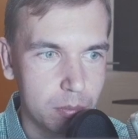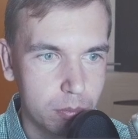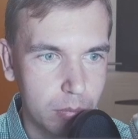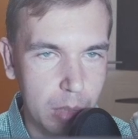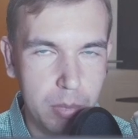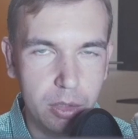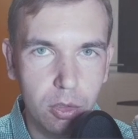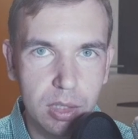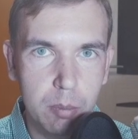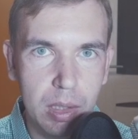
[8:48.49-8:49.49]
Maybe not
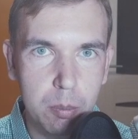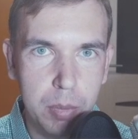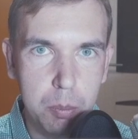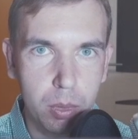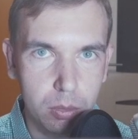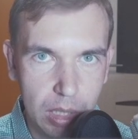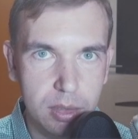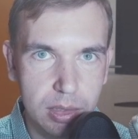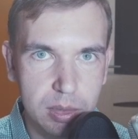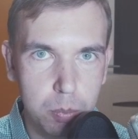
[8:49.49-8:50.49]
that many people read
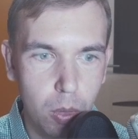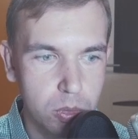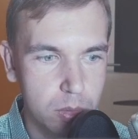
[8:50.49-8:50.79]
this post,